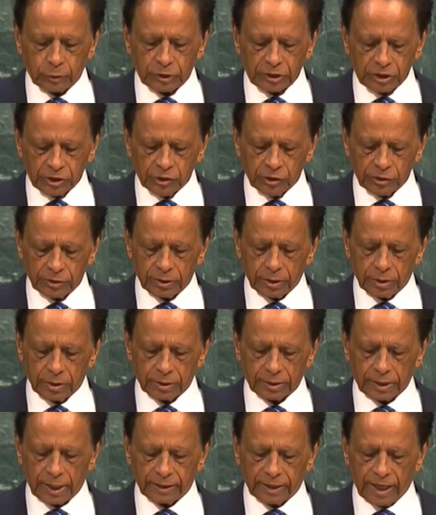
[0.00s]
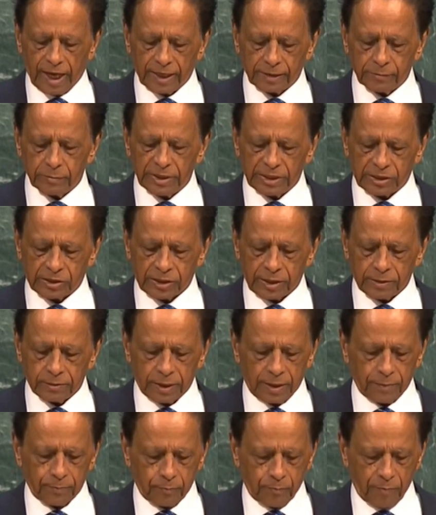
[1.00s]
The position that the
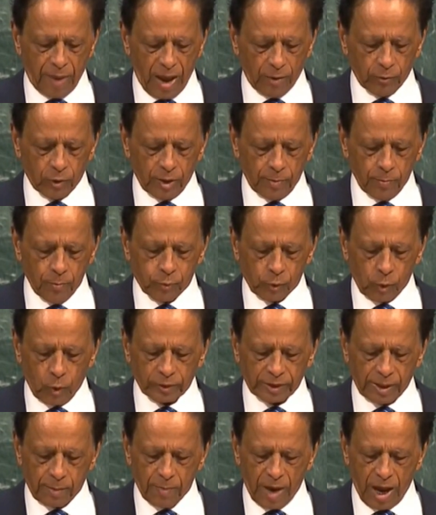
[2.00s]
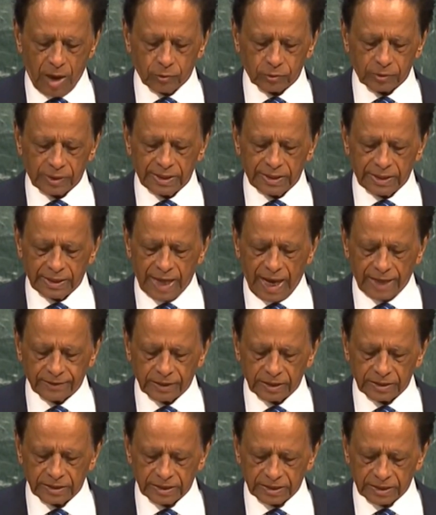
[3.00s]
administering power brought about
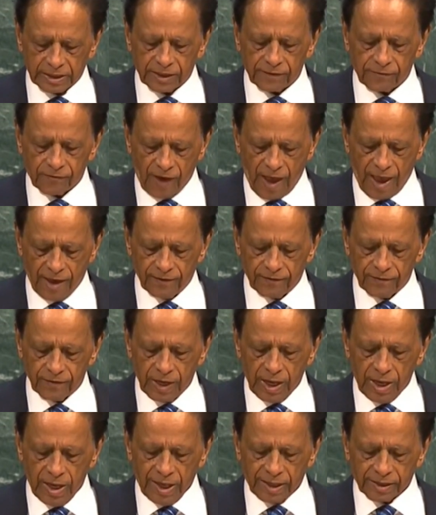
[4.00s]
in 1965